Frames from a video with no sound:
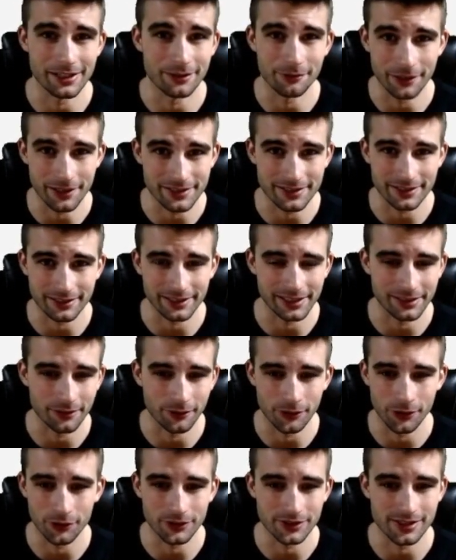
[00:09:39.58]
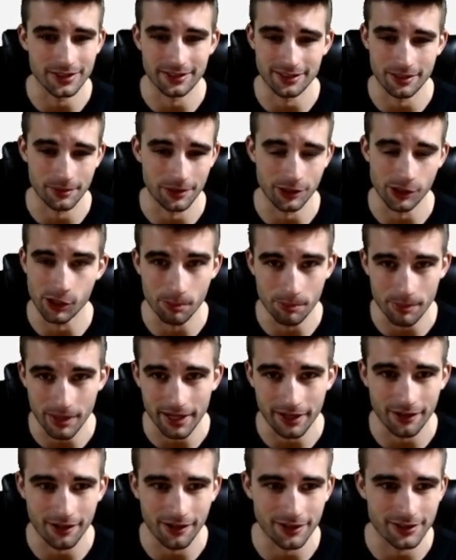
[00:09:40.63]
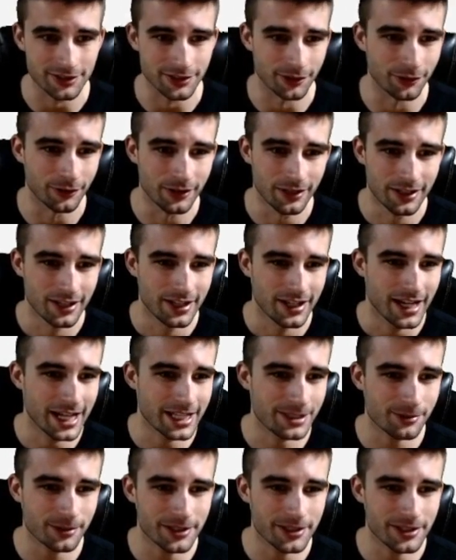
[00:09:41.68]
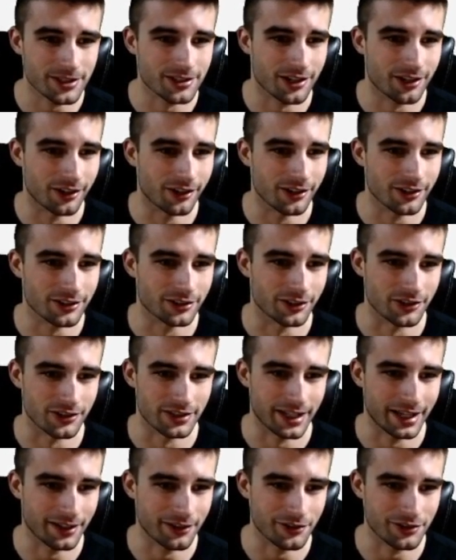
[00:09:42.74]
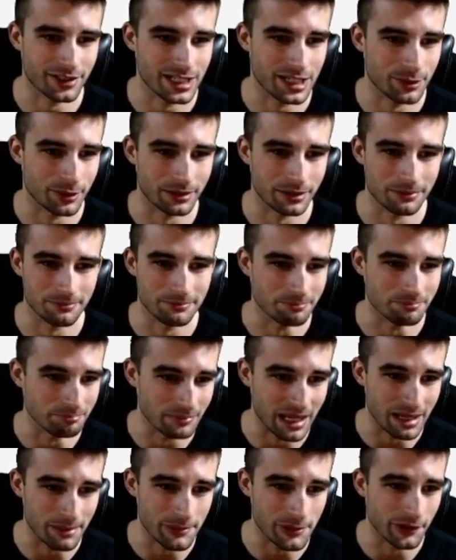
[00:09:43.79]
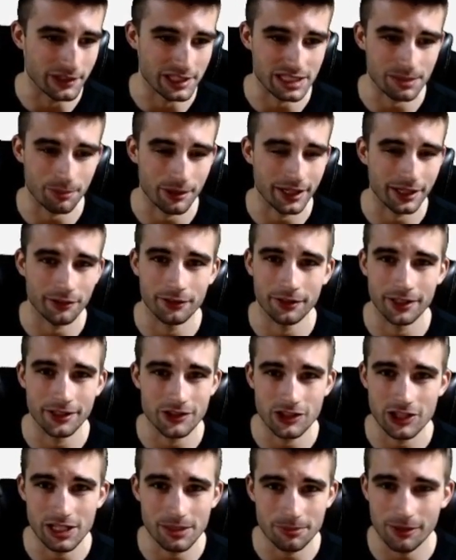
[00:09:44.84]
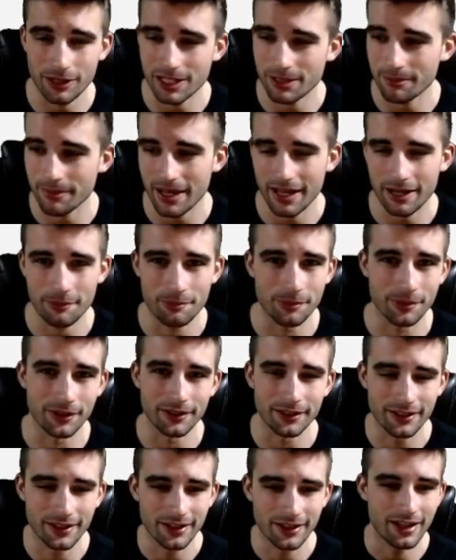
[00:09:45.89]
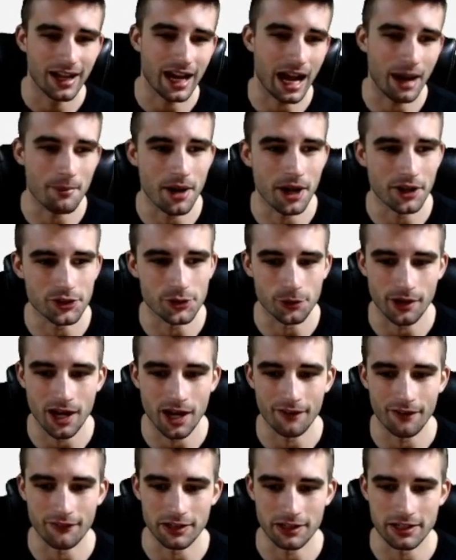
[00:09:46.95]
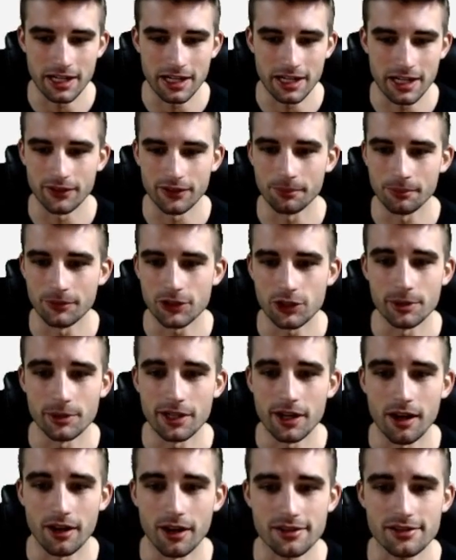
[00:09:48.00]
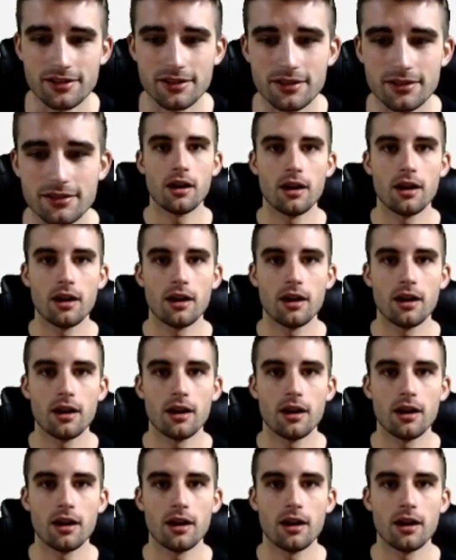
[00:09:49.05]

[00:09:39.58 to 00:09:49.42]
recently, although it's not something you can bank on. So it's really just Carson or Sanders here where maybe you can sprinkle in a cheap running back, but I'm not too confident in any of them, to be honest.